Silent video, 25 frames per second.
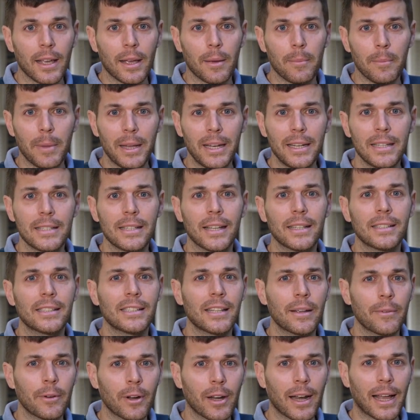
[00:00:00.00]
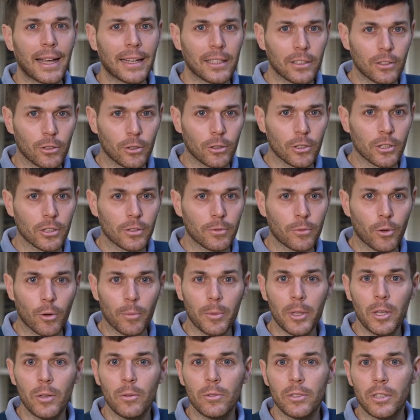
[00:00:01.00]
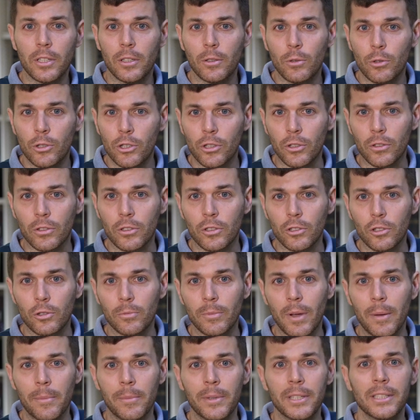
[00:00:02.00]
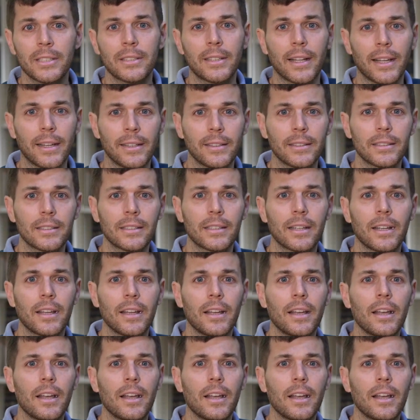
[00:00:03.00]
means that several actors, from EU institutions to member states,